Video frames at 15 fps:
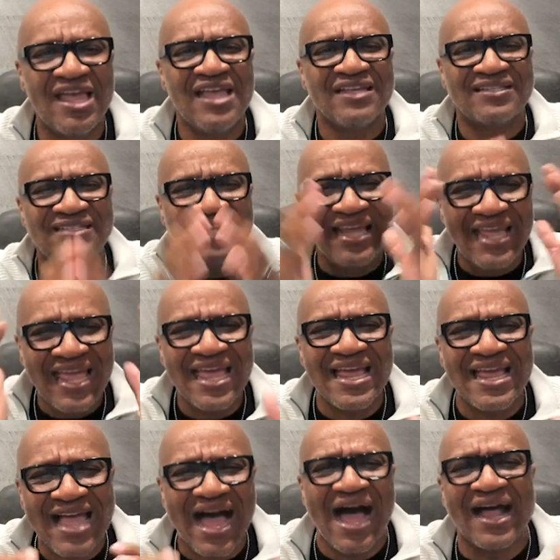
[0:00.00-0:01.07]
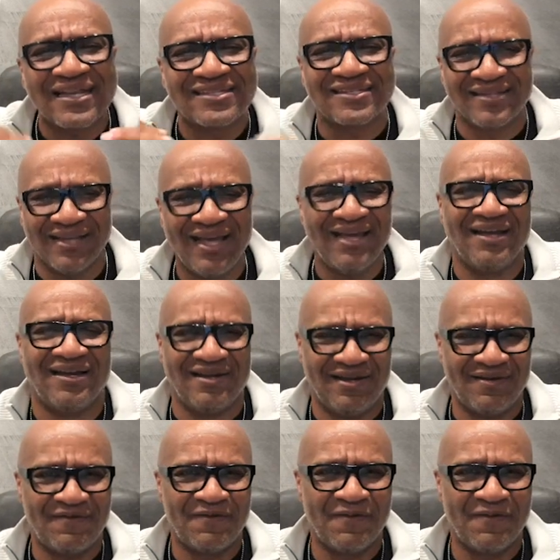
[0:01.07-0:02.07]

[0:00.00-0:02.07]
See, in God's love,